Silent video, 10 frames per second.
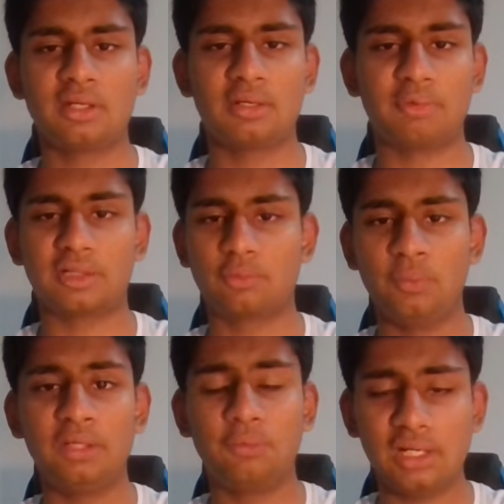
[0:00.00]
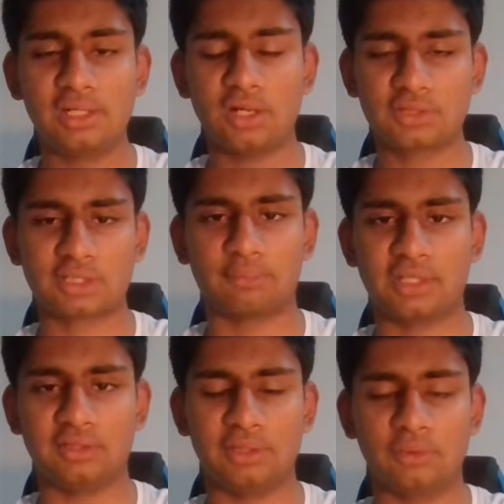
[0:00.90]
But we will learn
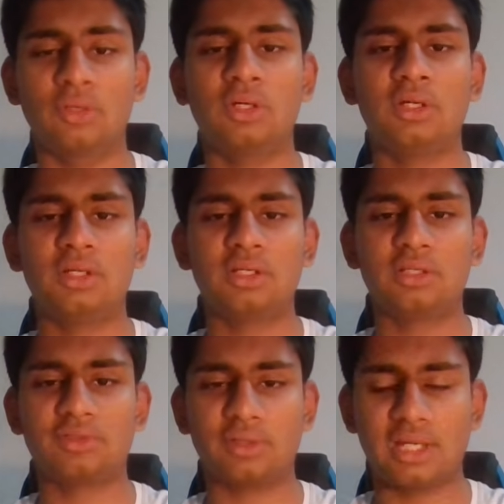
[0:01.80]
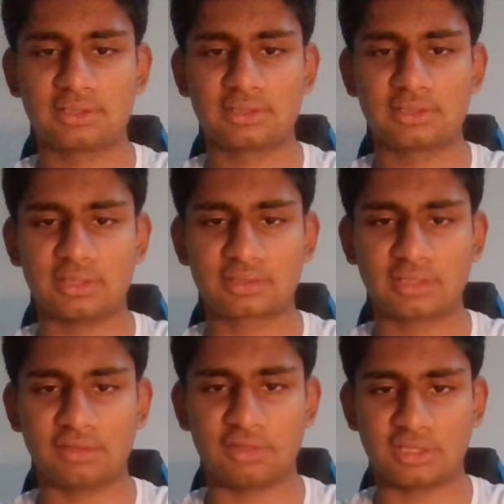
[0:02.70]
something new. So let's just
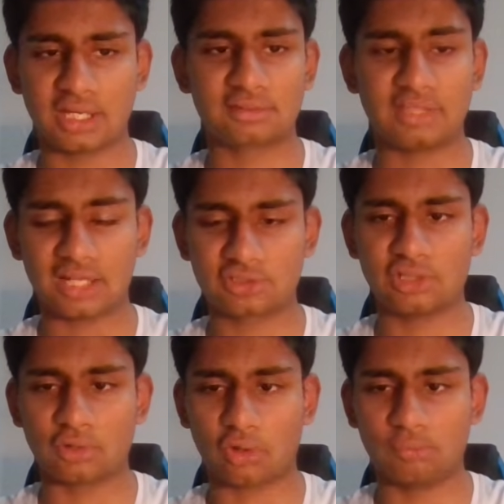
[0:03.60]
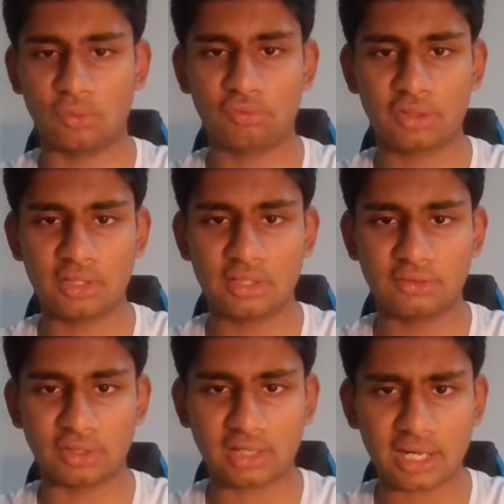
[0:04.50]
give a check. That's the wrong move.
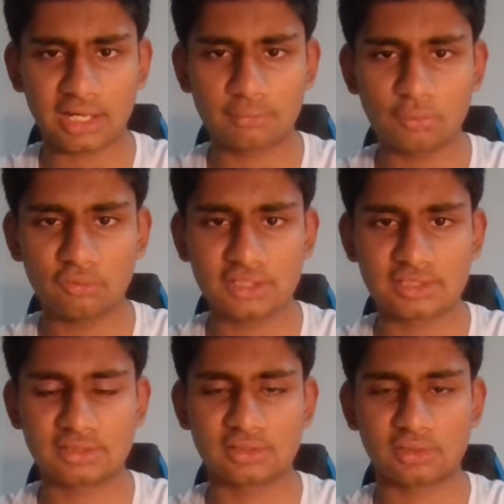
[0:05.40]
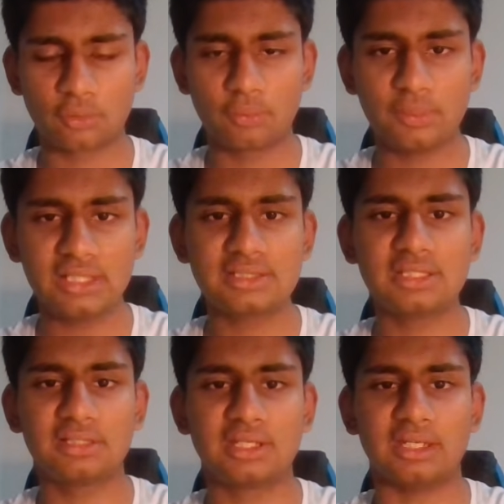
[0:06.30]
The correct move is queen
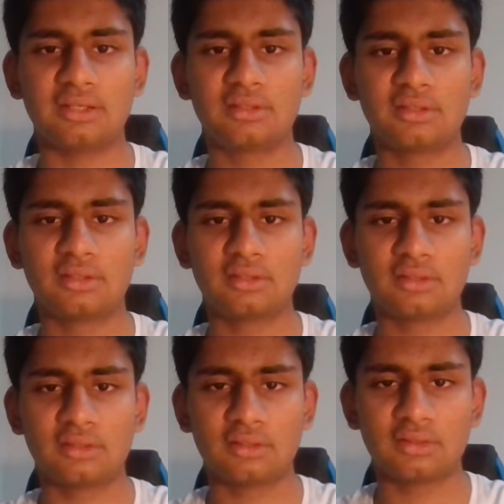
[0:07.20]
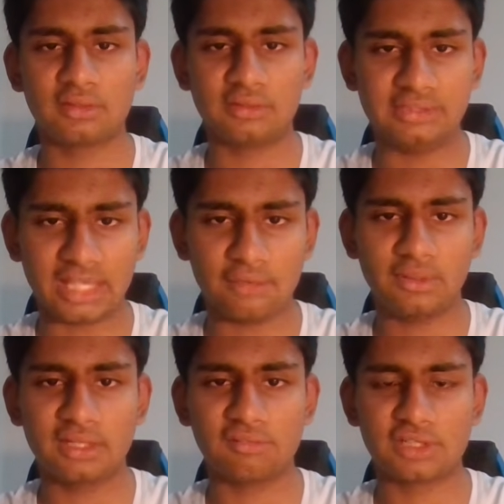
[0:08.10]
c3. We
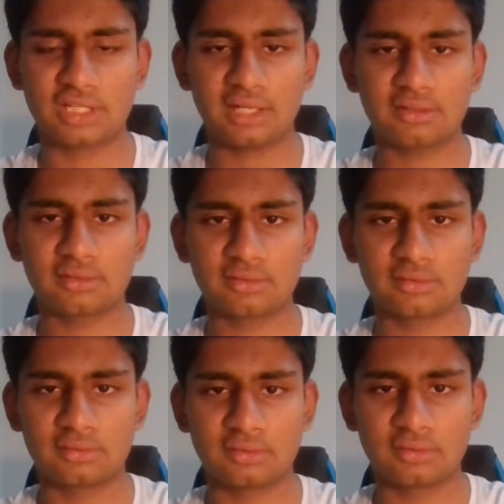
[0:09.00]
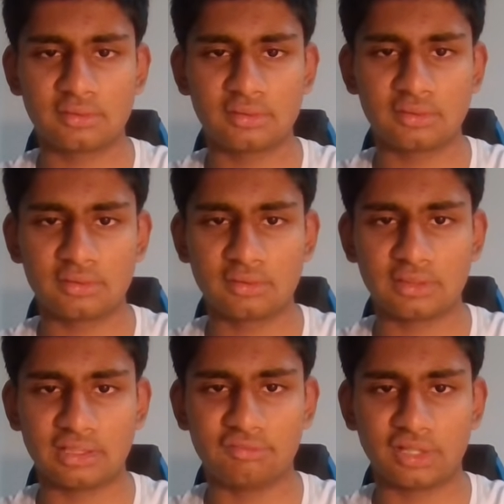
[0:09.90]
give a check.
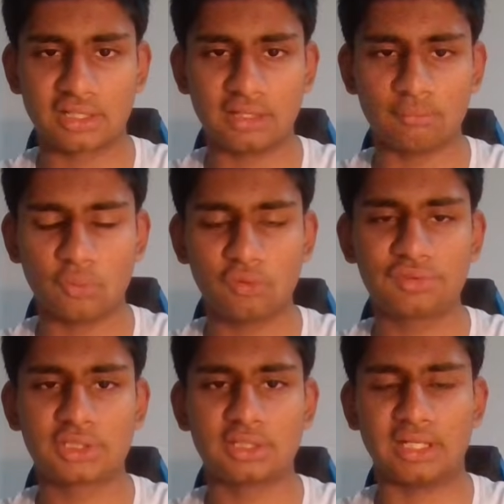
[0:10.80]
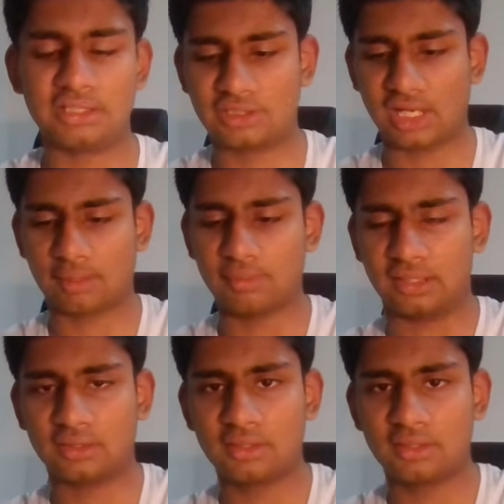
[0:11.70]
If the king moves, it's checkmate.